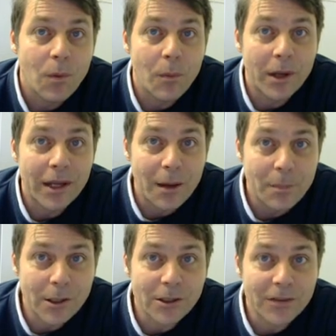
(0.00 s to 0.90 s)
When we get a
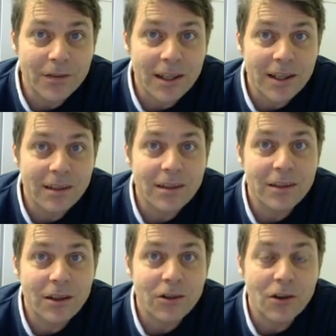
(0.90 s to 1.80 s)
bunch of
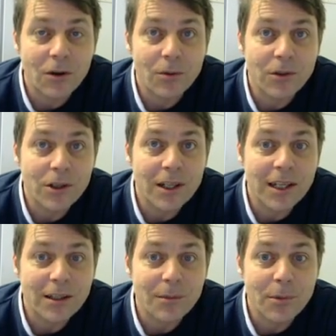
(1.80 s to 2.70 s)
these toggle
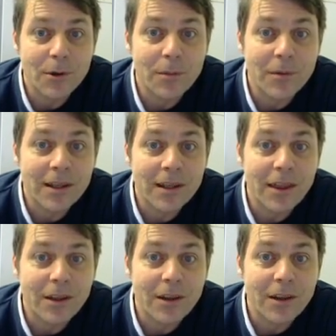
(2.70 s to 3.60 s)
circuits and put them
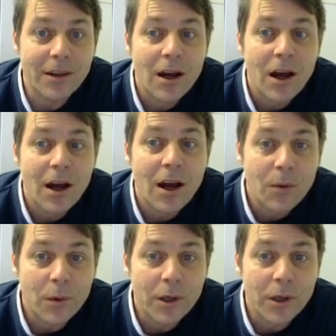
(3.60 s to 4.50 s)
together
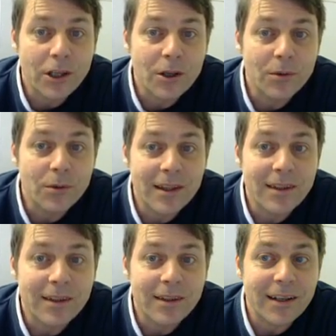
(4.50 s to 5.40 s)
we can use
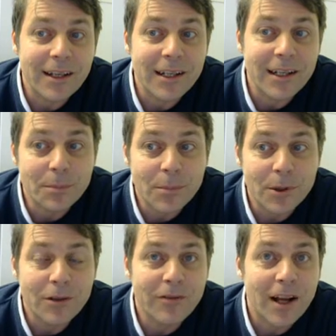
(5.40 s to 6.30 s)
this technique to
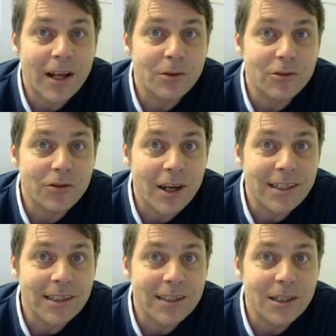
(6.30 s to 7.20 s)
put a value
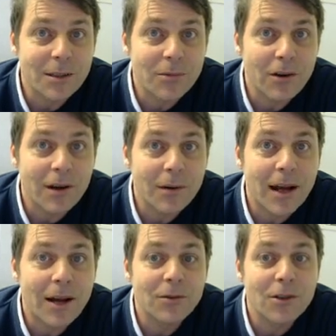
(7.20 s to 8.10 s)
straight into the program
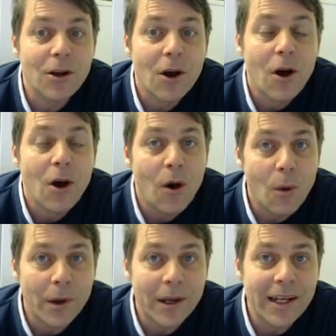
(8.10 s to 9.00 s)
counter
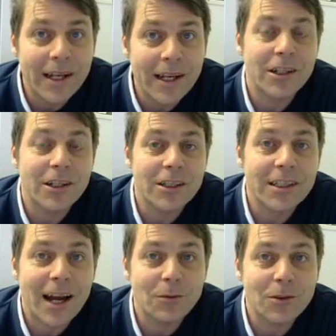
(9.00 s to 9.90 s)
or we can have it
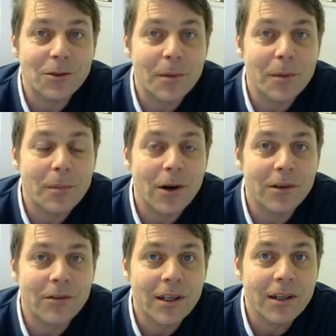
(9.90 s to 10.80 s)
just count up in
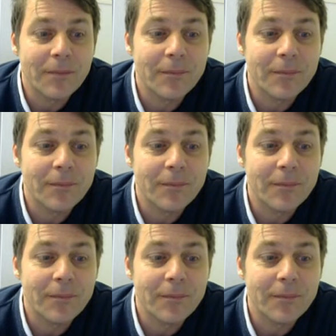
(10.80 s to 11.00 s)
binary.